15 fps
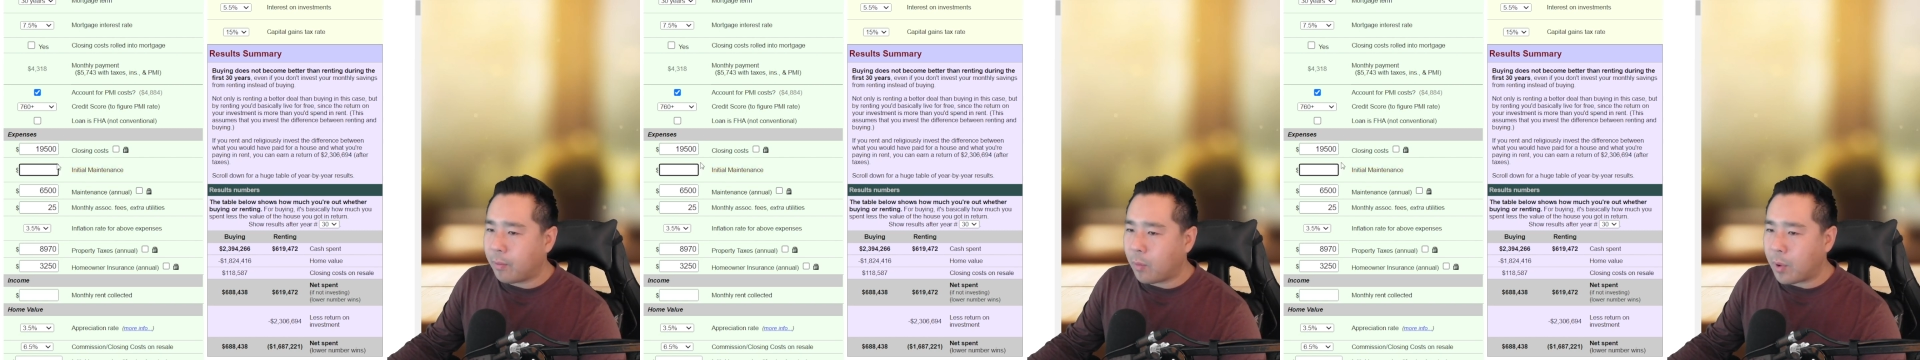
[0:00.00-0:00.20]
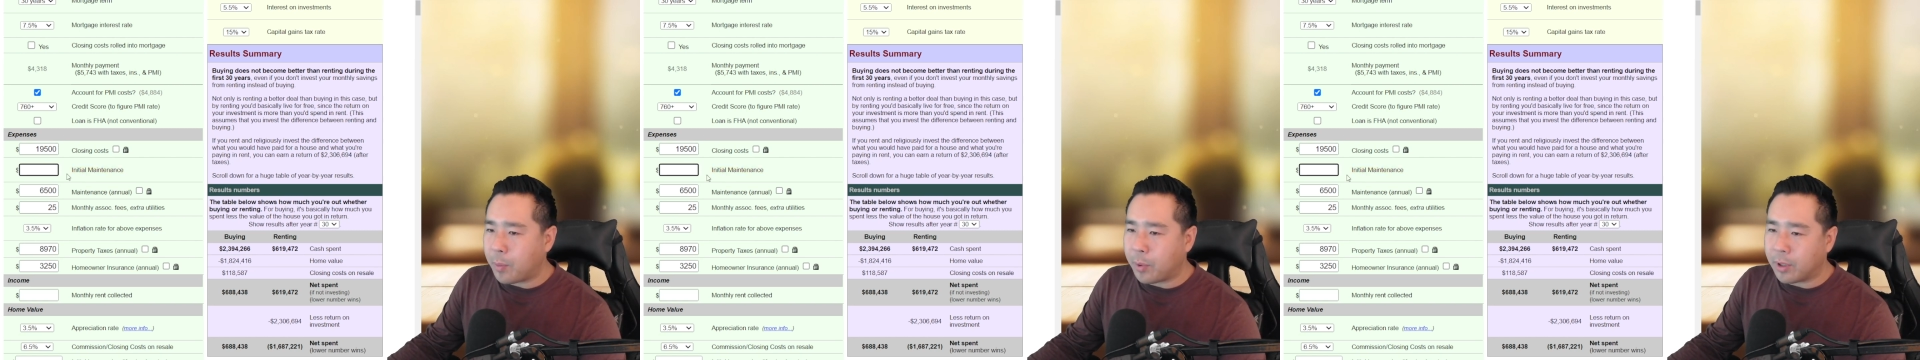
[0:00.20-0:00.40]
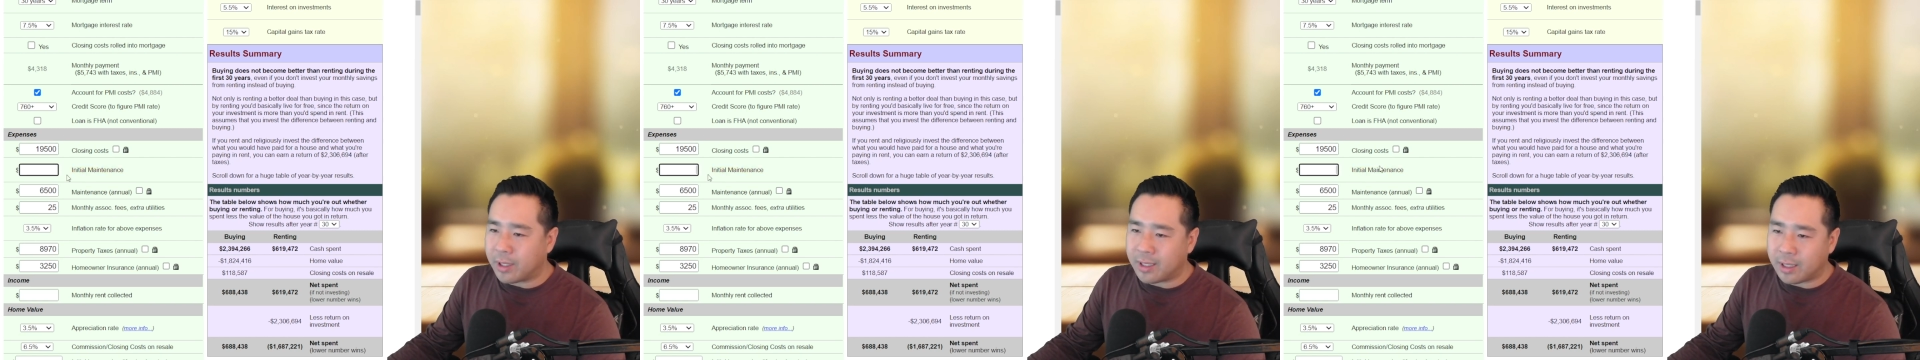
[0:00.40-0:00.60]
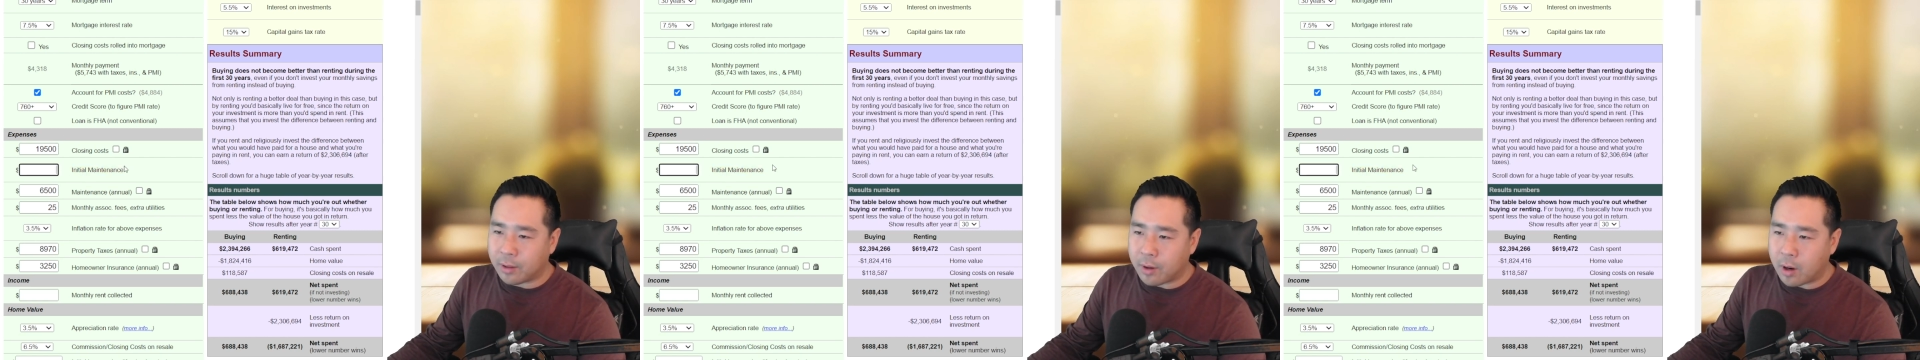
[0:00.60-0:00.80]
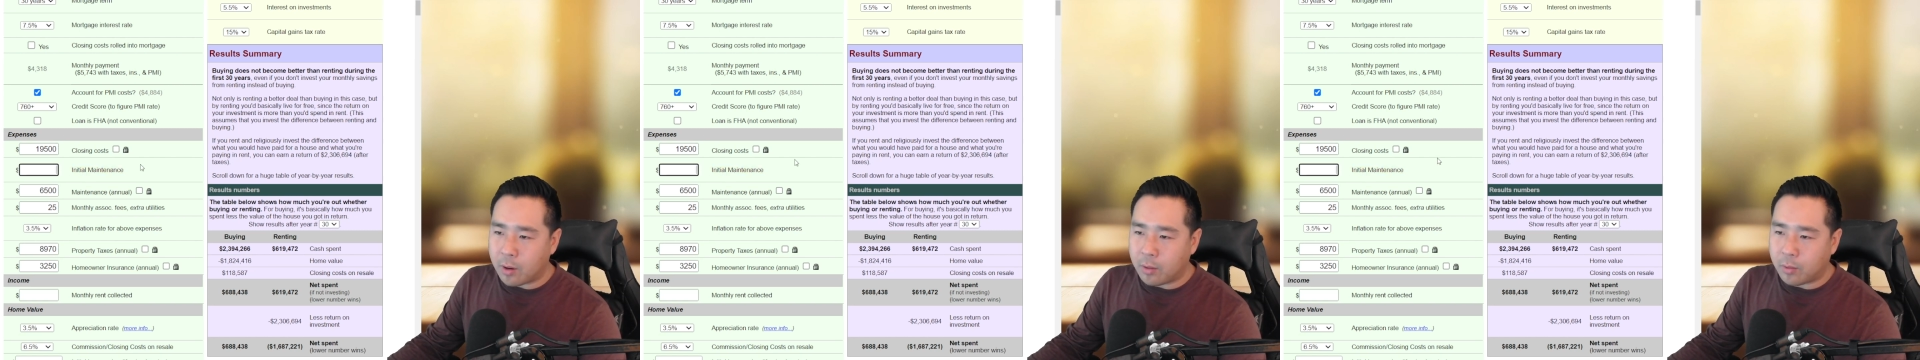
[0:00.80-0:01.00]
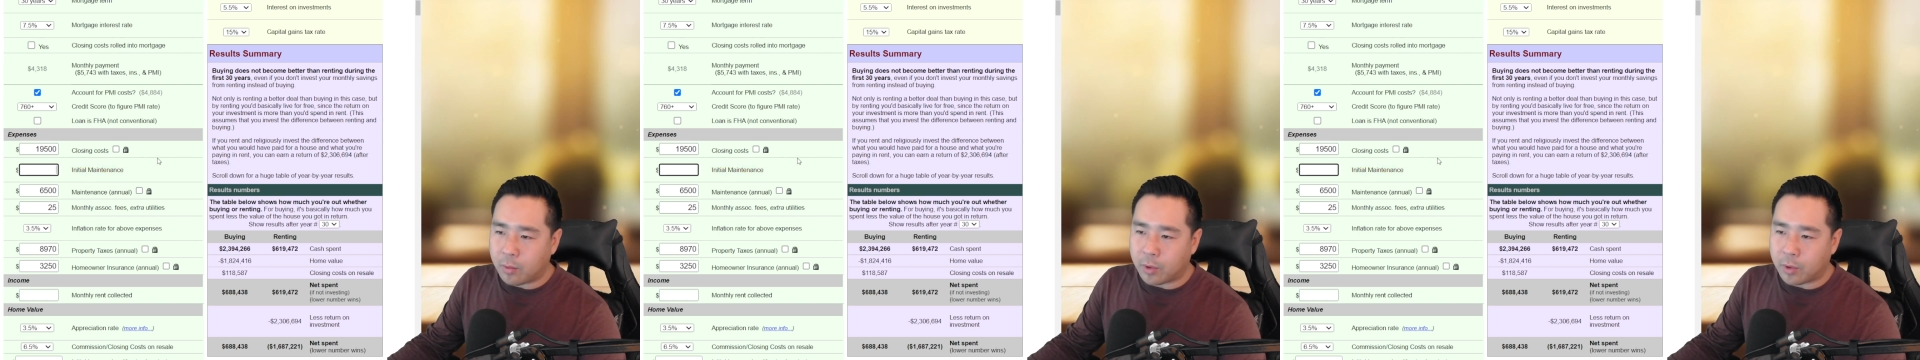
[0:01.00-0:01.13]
we put 0.